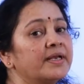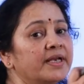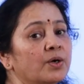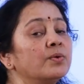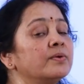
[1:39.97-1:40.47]

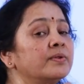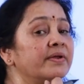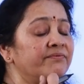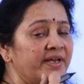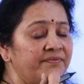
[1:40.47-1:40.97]
Now,
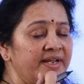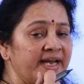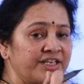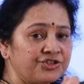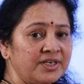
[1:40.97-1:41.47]
when we
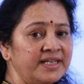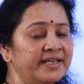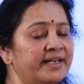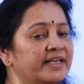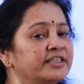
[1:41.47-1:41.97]

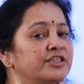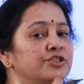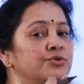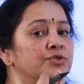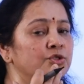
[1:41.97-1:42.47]
actually get
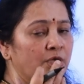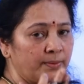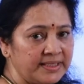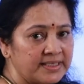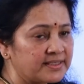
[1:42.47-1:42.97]
into
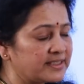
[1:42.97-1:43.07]
solving the